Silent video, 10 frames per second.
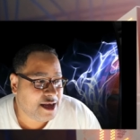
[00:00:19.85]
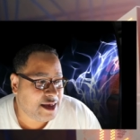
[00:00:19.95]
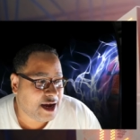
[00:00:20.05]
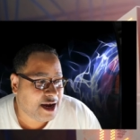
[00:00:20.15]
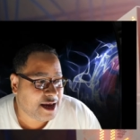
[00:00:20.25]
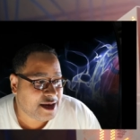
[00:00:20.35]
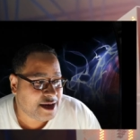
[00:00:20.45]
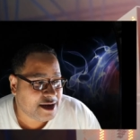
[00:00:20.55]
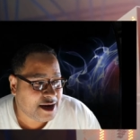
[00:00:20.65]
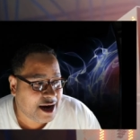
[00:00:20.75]
nic
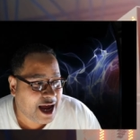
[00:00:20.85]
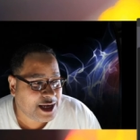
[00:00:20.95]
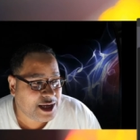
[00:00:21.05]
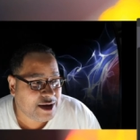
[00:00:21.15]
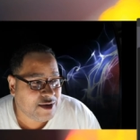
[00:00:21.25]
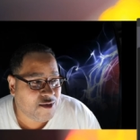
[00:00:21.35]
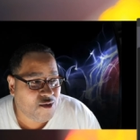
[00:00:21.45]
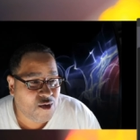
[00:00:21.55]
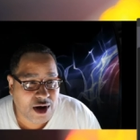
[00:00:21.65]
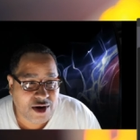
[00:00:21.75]
Claxton
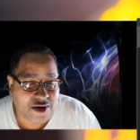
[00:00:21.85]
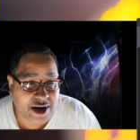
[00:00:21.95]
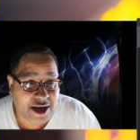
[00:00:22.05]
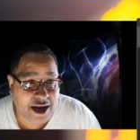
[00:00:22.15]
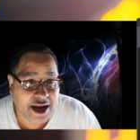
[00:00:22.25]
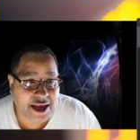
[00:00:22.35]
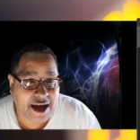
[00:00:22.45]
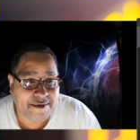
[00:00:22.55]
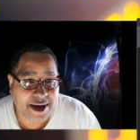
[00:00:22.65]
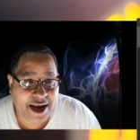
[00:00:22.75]
walk or anything like that, man.